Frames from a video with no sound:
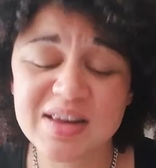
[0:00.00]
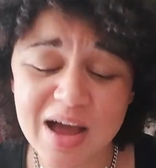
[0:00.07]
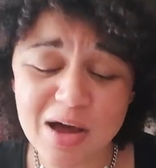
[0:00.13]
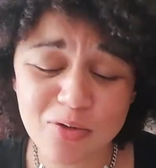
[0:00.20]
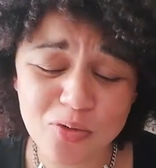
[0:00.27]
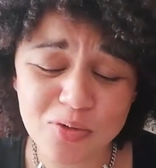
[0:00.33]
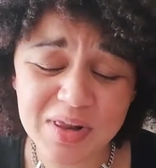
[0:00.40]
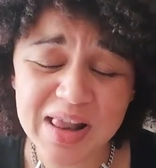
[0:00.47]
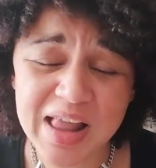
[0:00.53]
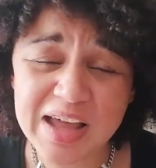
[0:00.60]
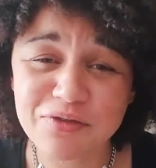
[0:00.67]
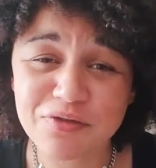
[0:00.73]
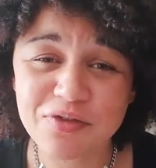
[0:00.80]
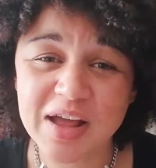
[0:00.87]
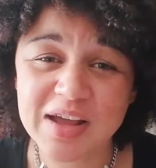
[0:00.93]
our own
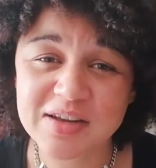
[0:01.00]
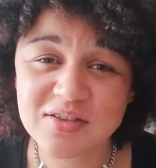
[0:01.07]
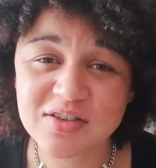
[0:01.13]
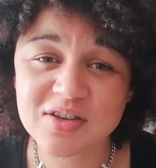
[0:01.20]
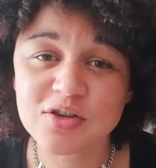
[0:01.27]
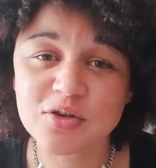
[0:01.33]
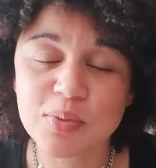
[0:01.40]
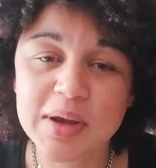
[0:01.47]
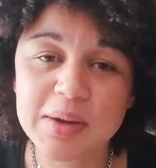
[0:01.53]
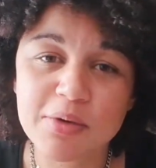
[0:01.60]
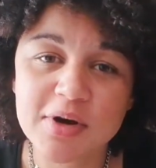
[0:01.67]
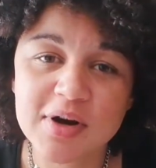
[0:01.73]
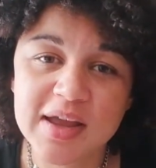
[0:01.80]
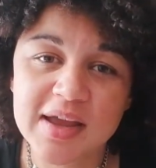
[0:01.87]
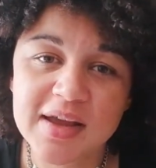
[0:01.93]
lifeline since we
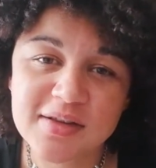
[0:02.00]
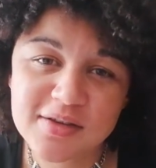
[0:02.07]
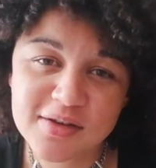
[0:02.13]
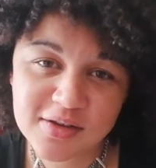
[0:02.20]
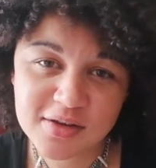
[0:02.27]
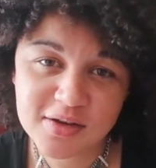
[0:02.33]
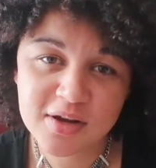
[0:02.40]
were kids.